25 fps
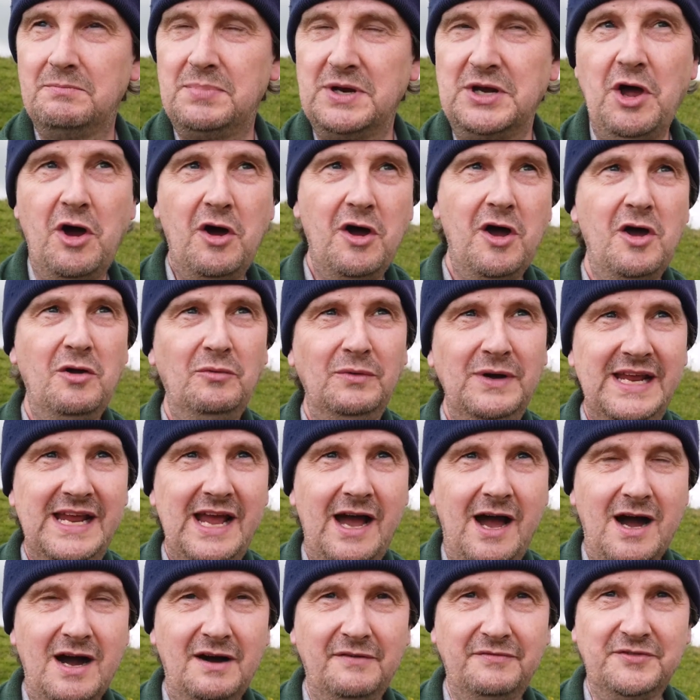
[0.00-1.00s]
But not only
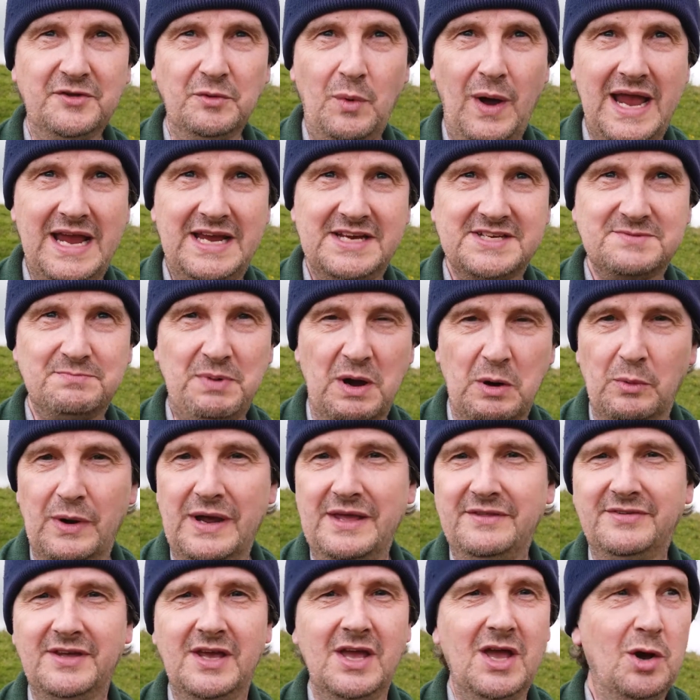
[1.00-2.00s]
half the weight, but
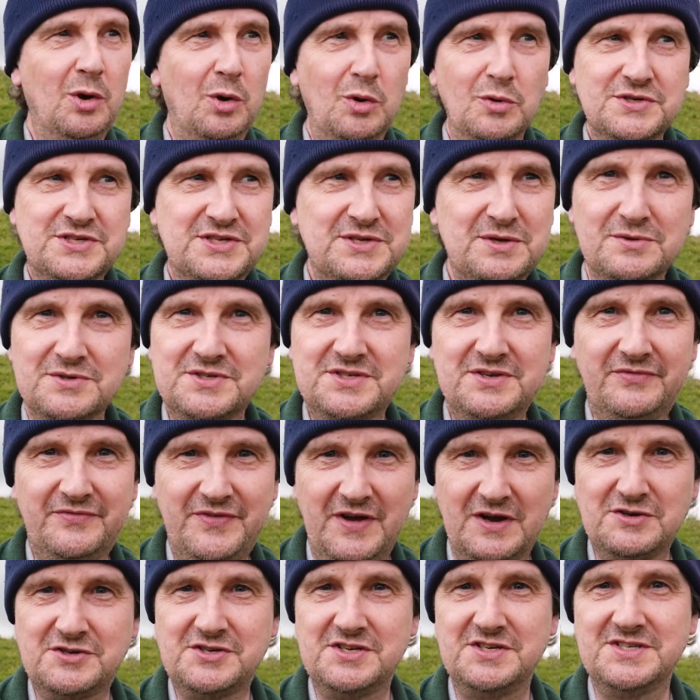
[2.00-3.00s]
with all sorts of
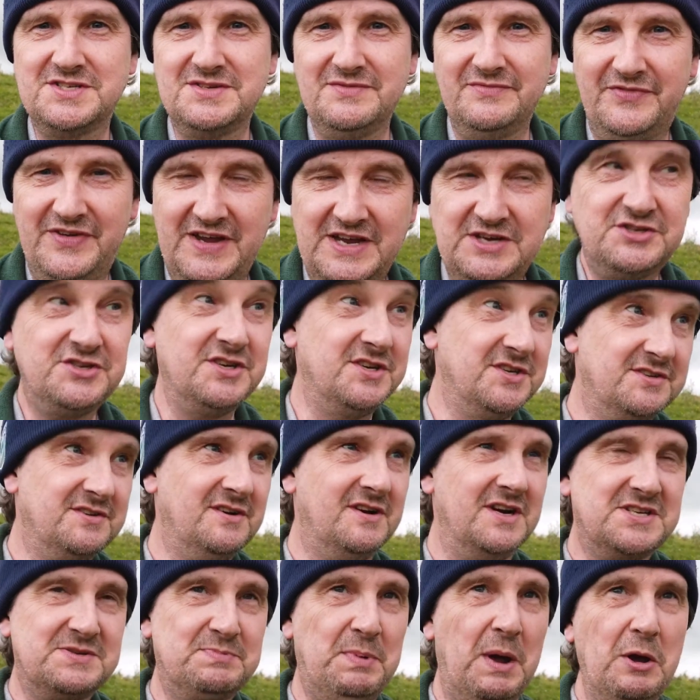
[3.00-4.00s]
functions and
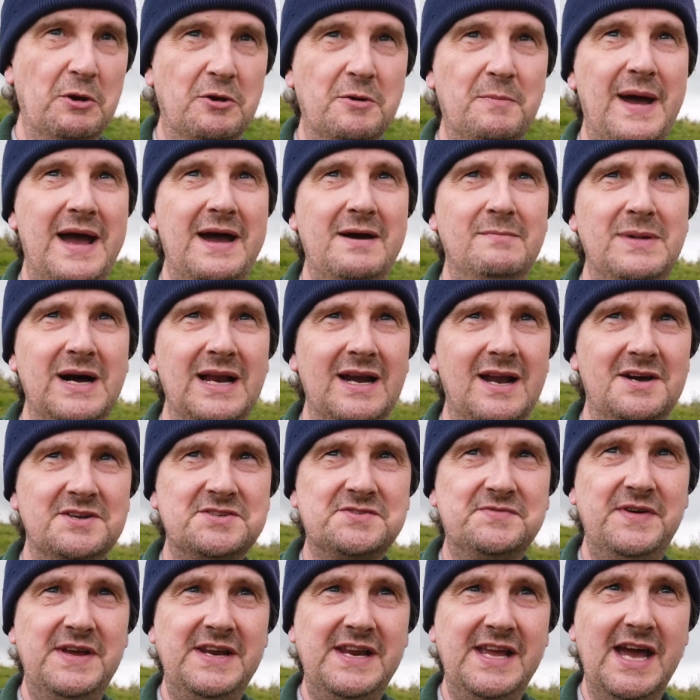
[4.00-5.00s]
features that I spoke about in my
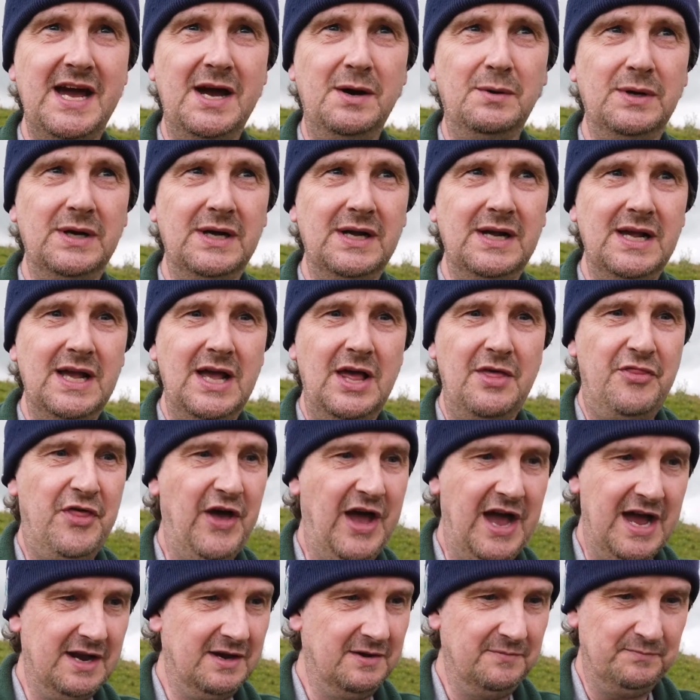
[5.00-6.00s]
last video
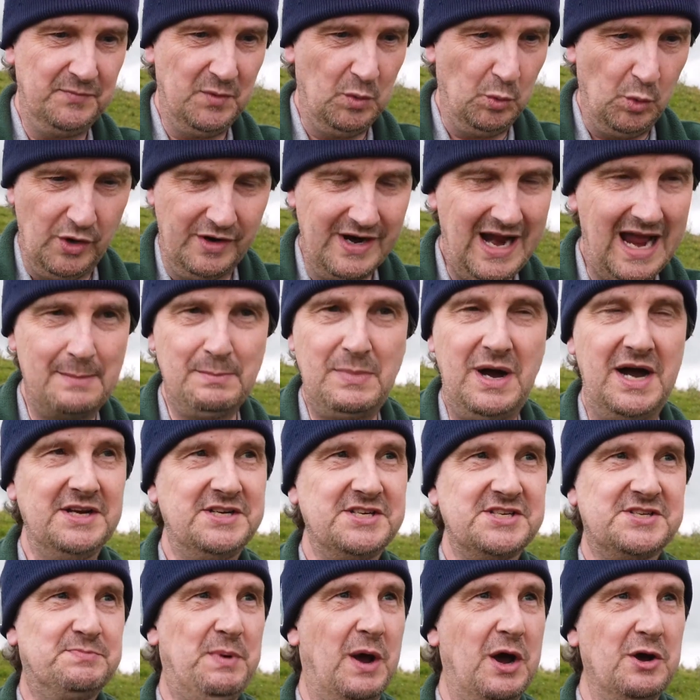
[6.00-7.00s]
that were at
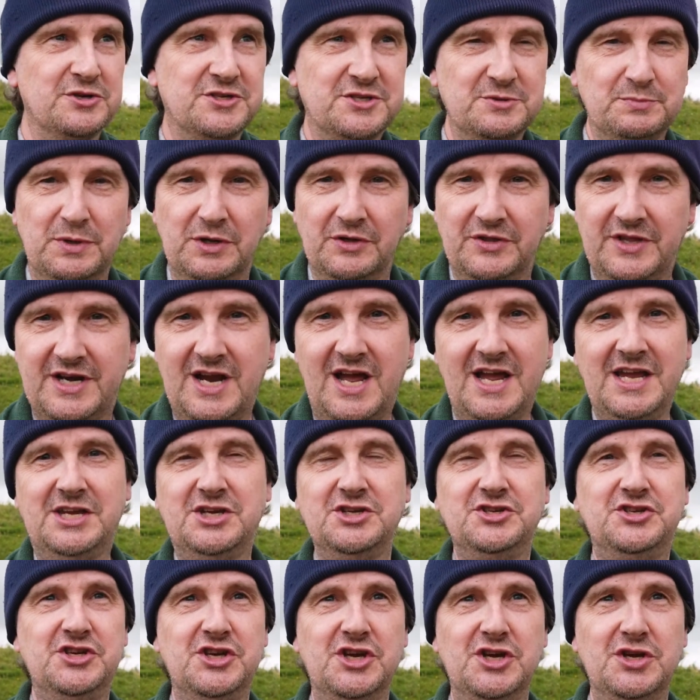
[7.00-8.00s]
my disposal that I
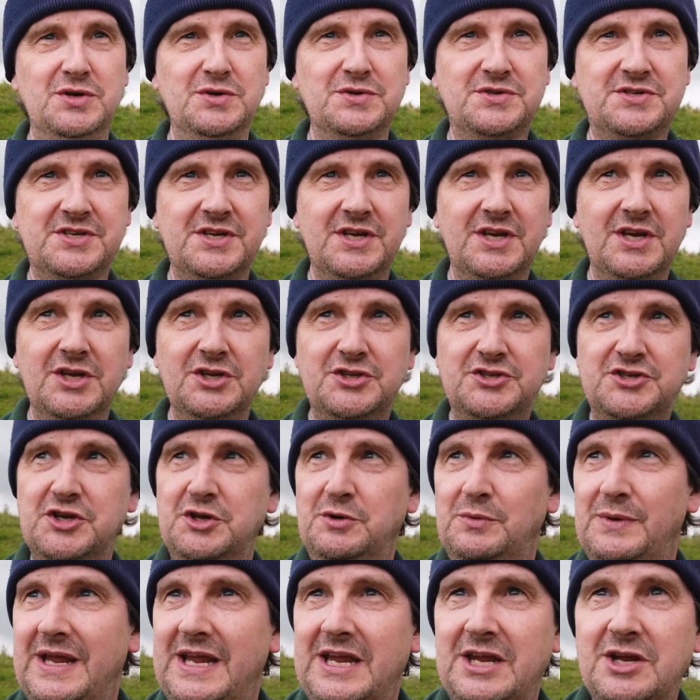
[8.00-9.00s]
could use
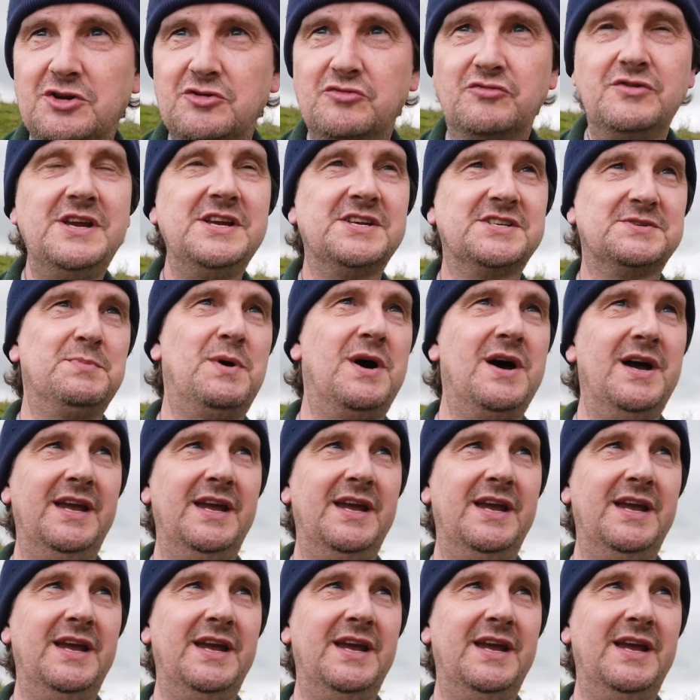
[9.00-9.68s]
to increase